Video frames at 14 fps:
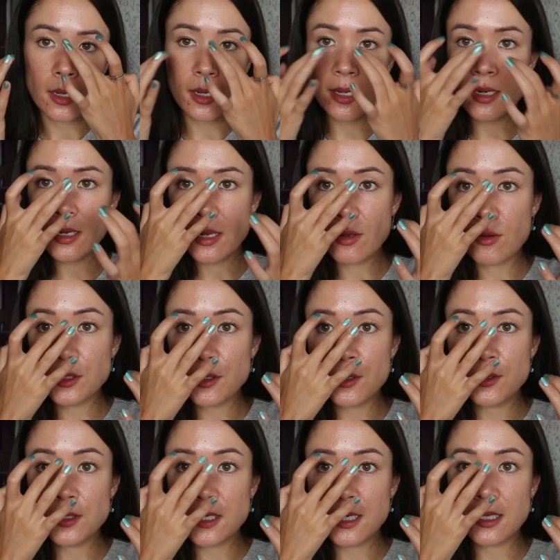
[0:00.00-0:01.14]
And I also
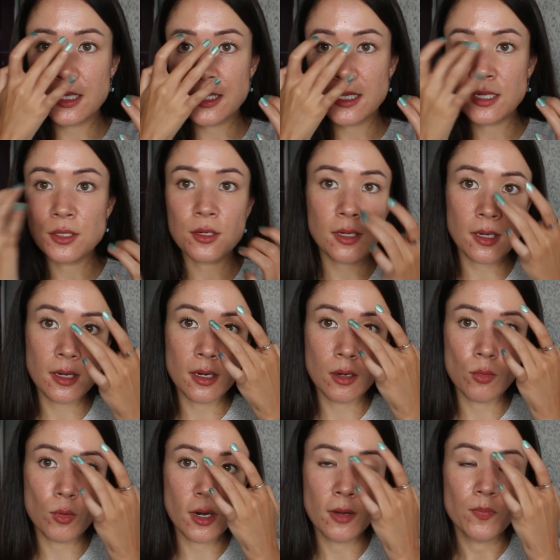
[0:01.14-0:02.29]
used it in the center here
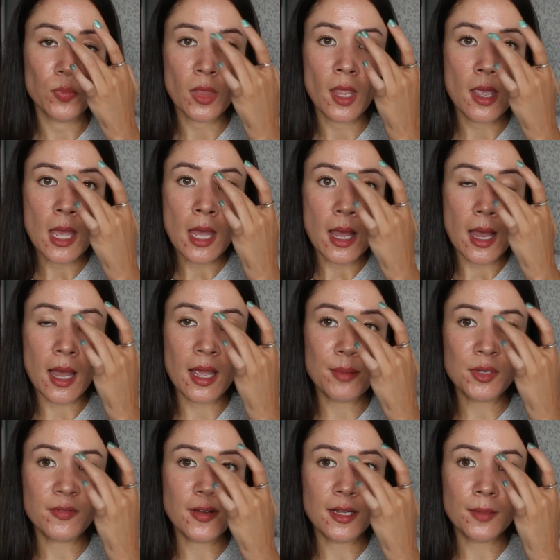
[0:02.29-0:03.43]
where I'm
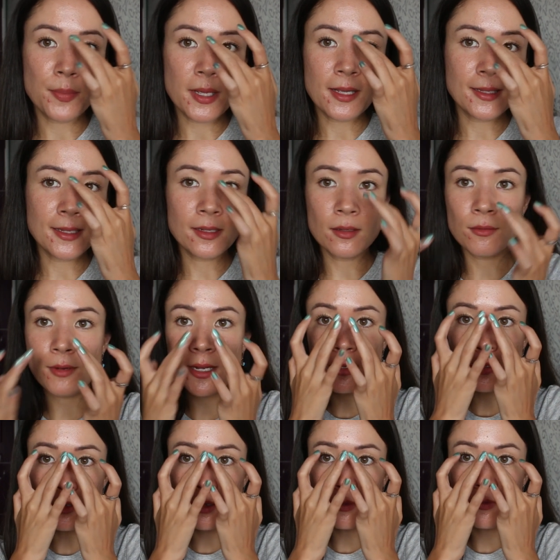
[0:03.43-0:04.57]
developing a little
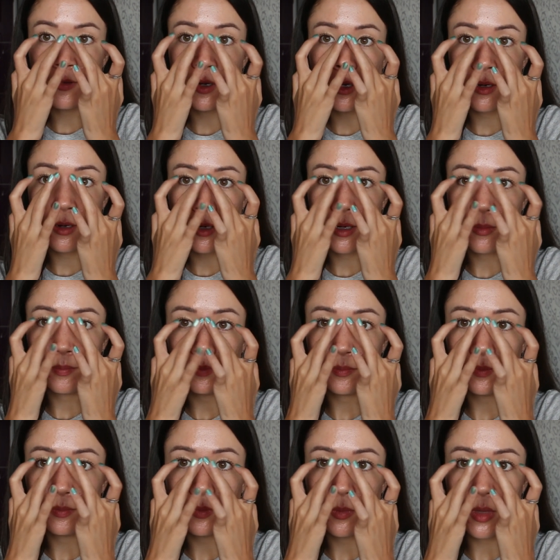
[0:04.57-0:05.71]
wrinkle for
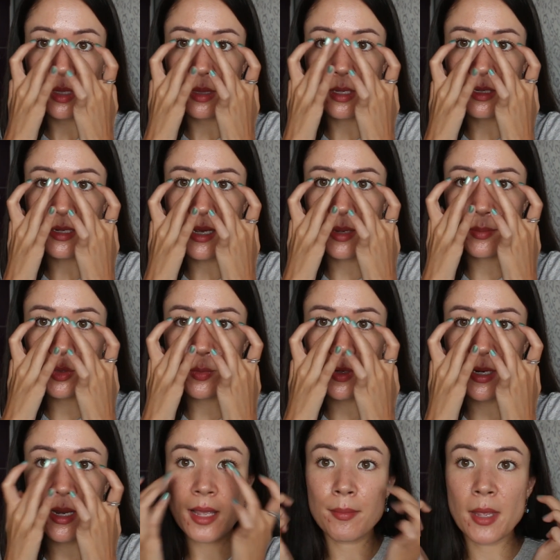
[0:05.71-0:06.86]
the times
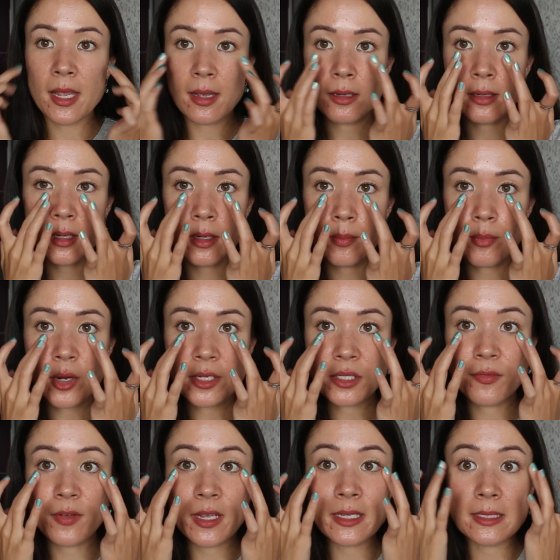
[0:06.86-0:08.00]
when I make an
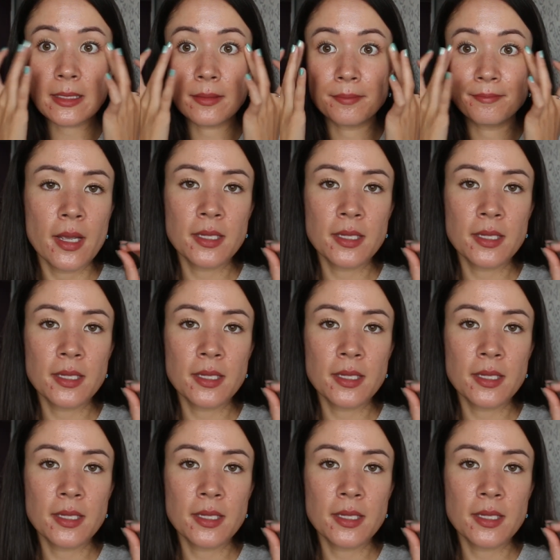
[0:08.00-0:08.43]
unimpressed face.